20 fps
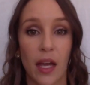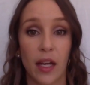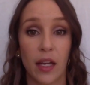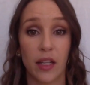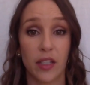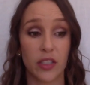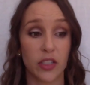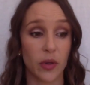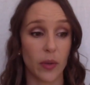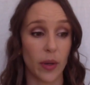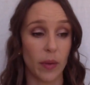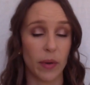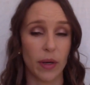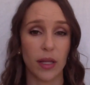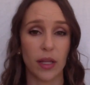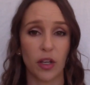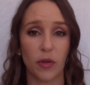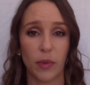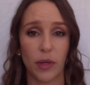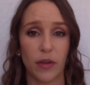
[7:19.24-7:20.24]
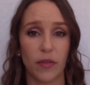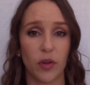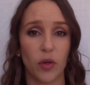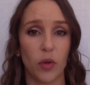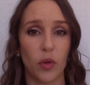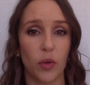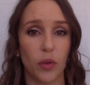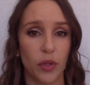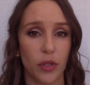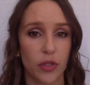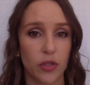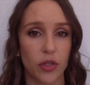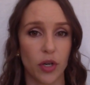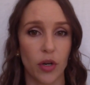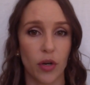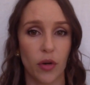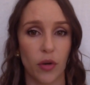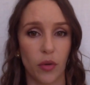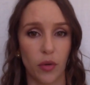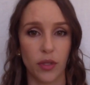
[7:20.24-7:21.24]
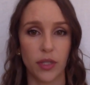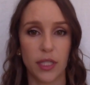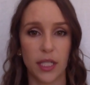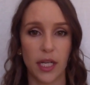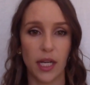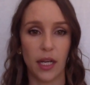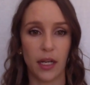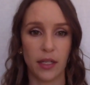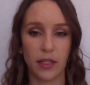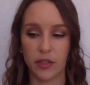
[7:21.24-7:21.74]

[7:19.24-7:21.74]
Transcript: So I want a little bit of a hold, stronger hold today,